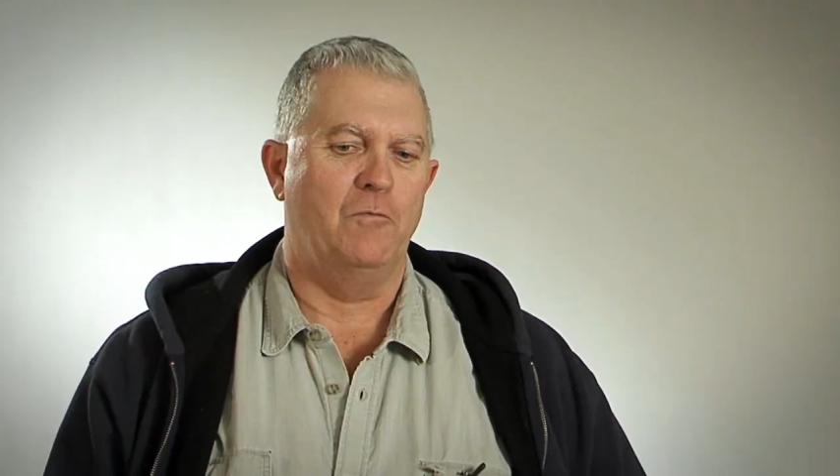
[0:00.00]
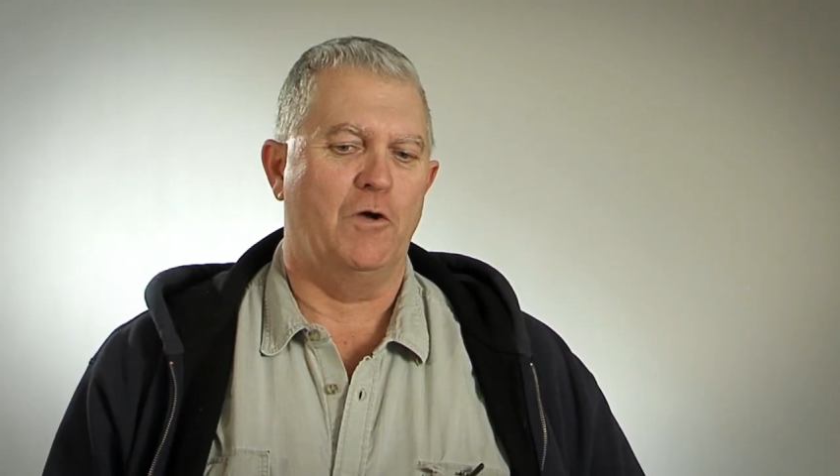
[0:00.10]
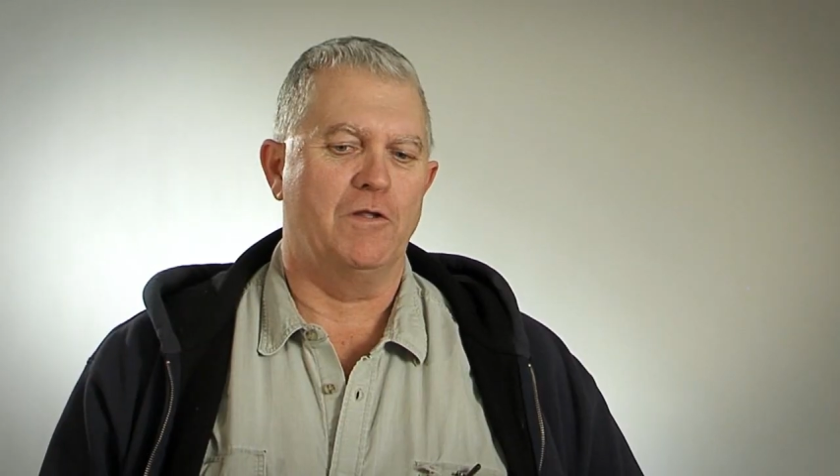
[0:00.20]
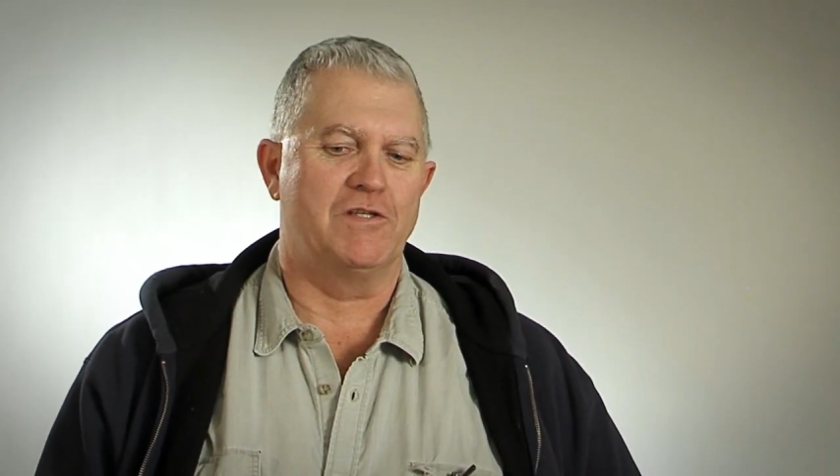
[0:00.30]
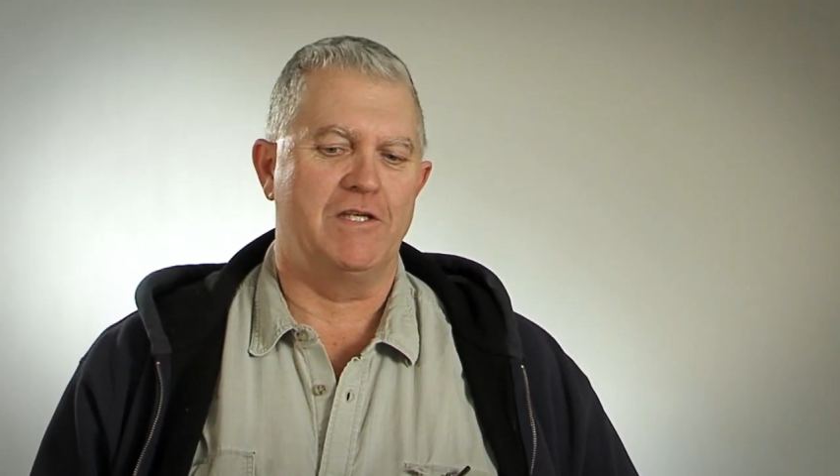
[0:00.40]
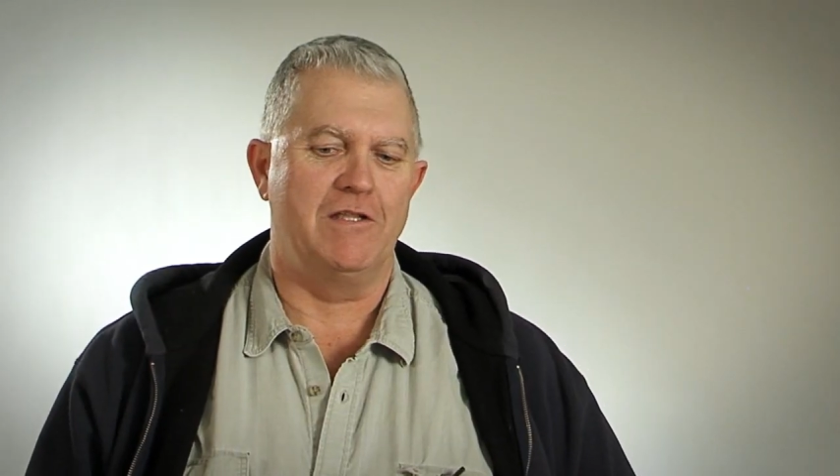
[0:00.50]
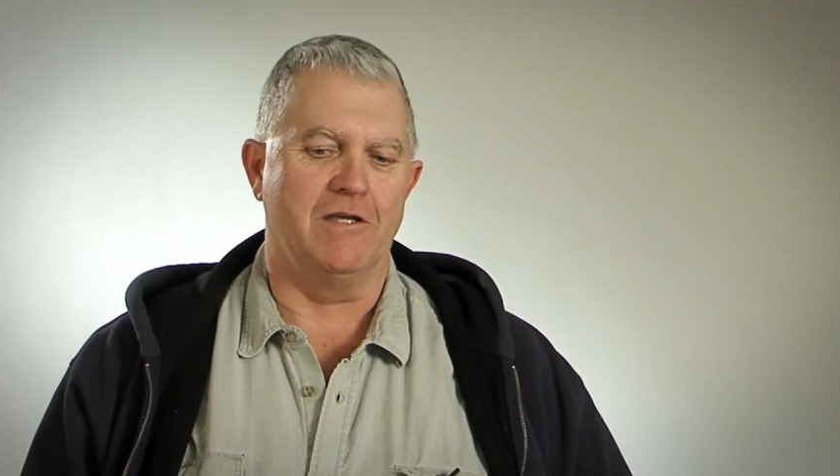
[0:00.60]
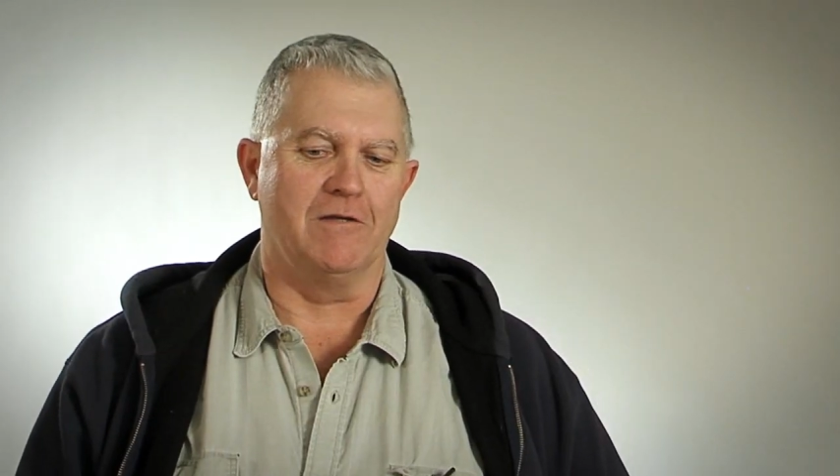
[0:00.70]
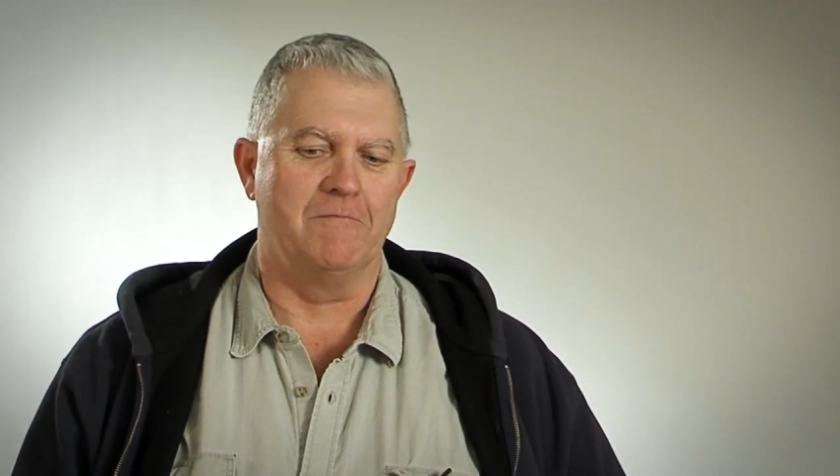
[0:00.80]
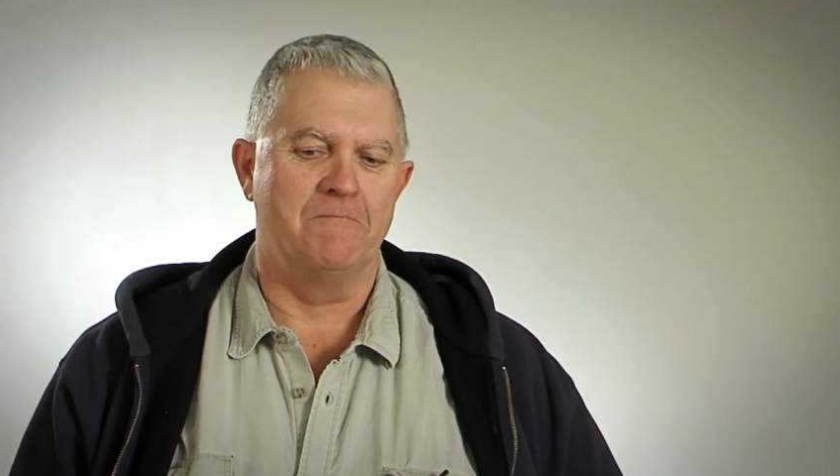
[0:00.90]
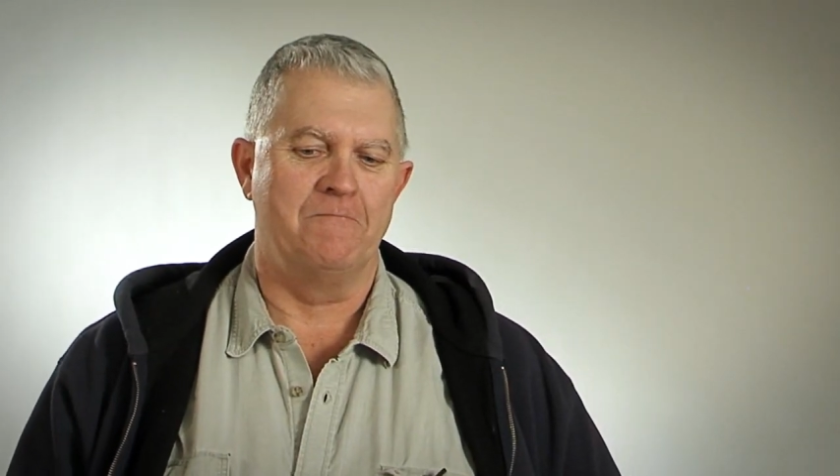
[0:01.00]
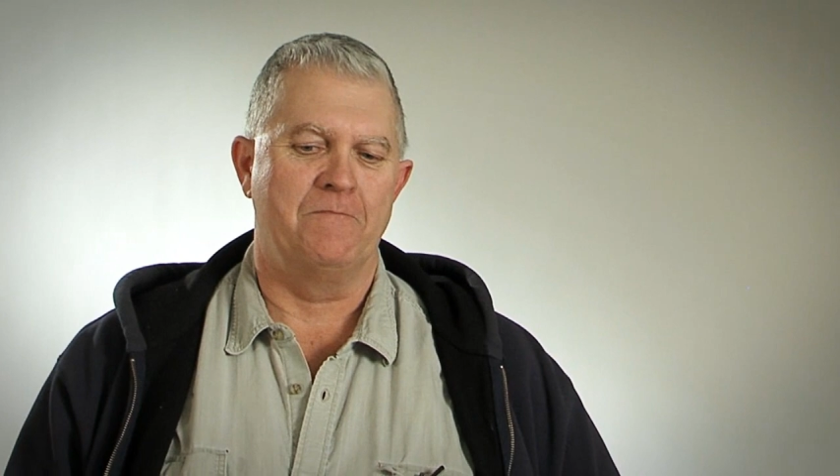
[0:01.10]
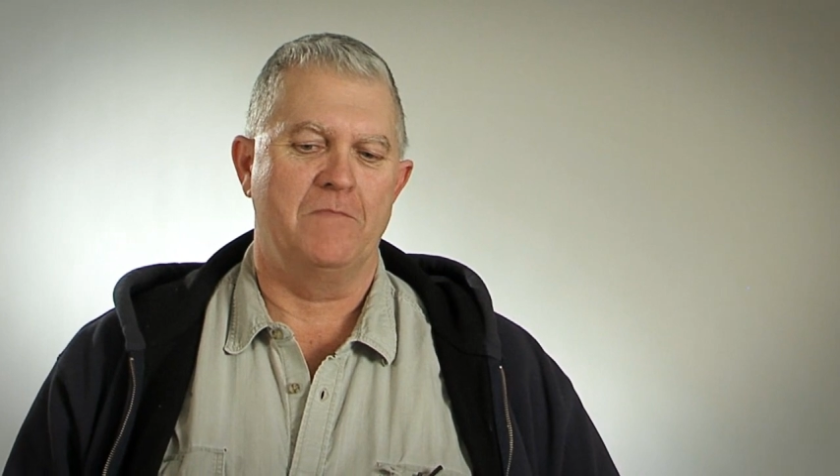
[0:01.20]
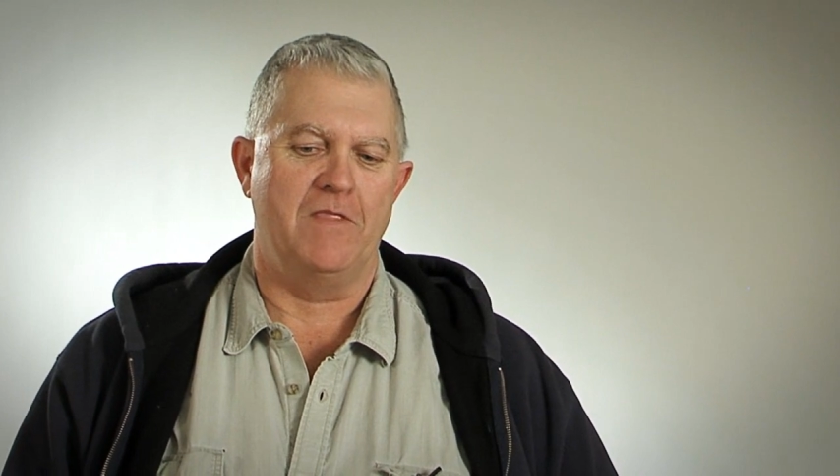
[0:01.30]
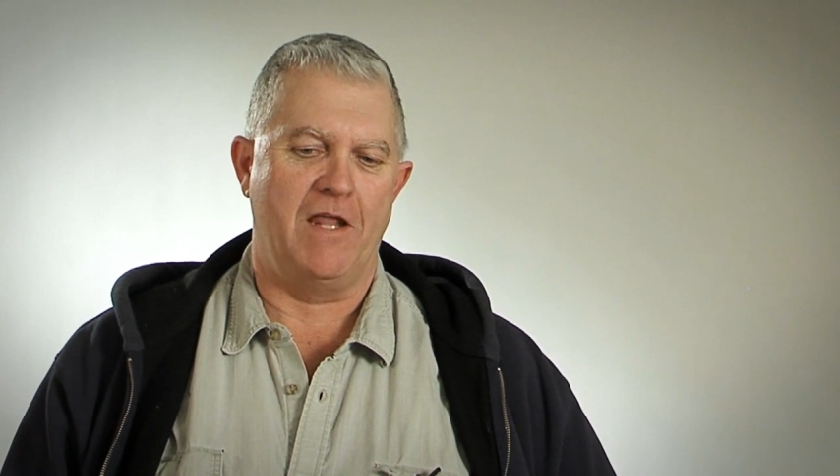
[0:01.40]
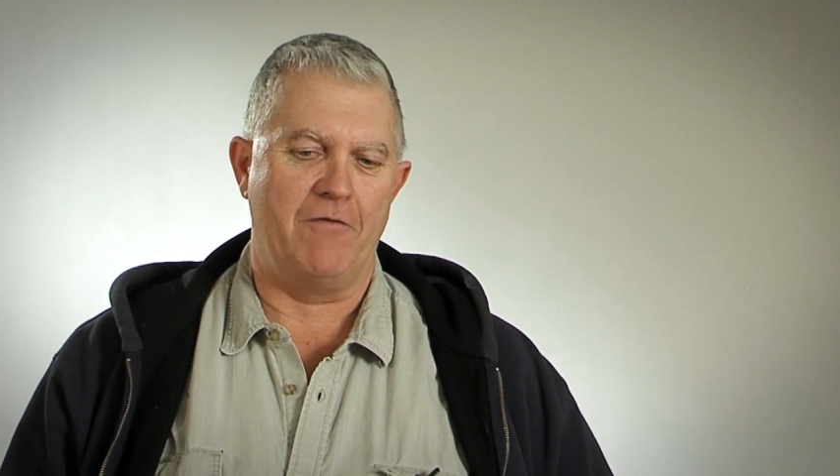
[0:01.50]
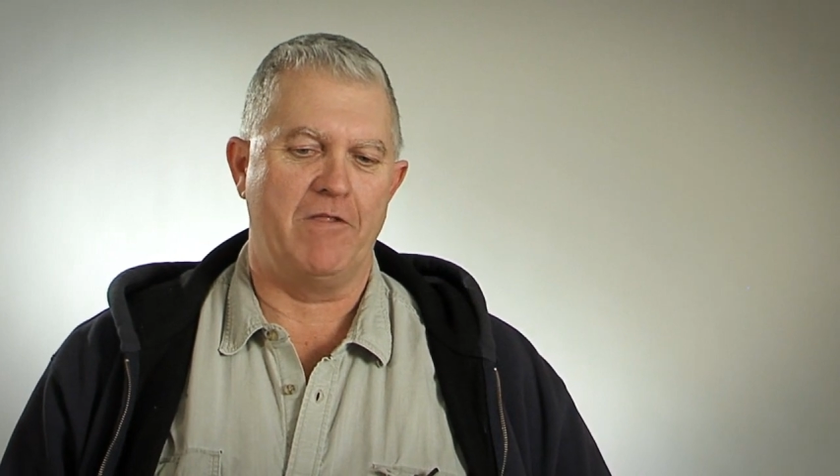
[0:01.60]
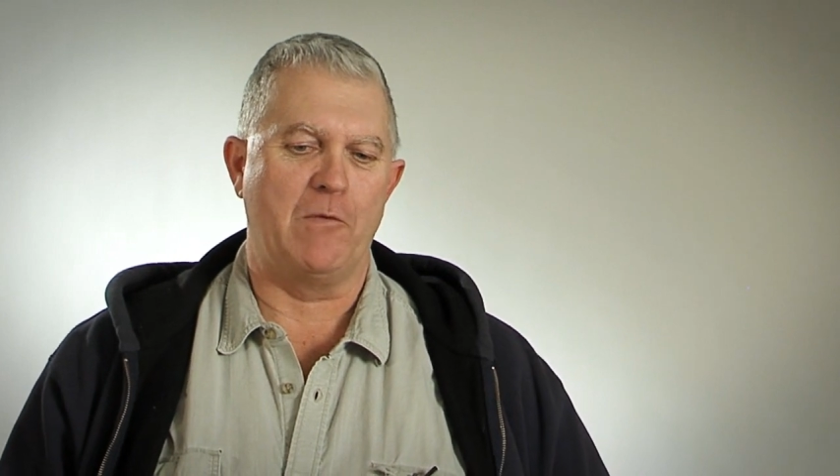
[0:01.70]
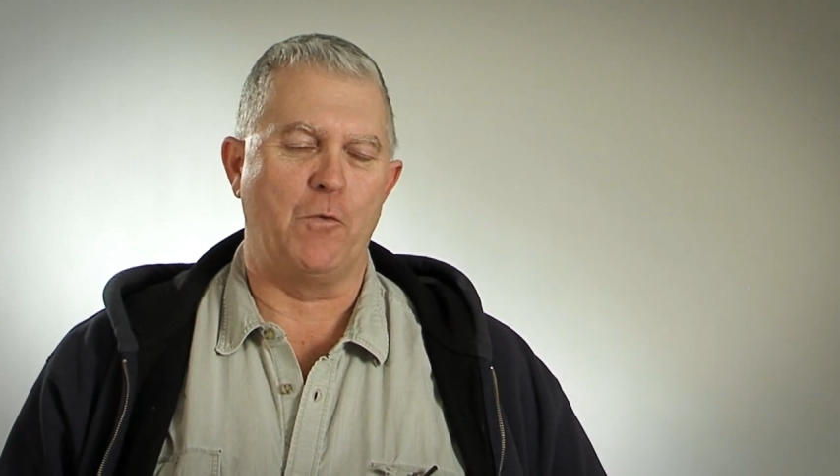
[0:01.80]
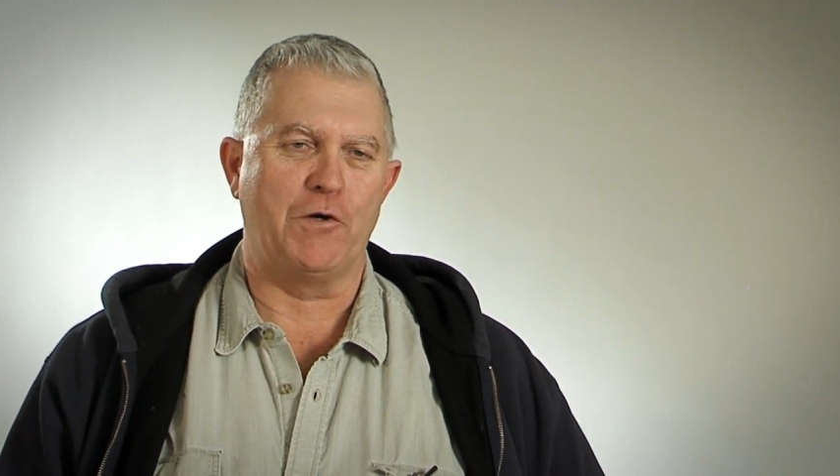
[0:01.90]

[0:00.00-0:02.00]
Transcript: Well, to see that everything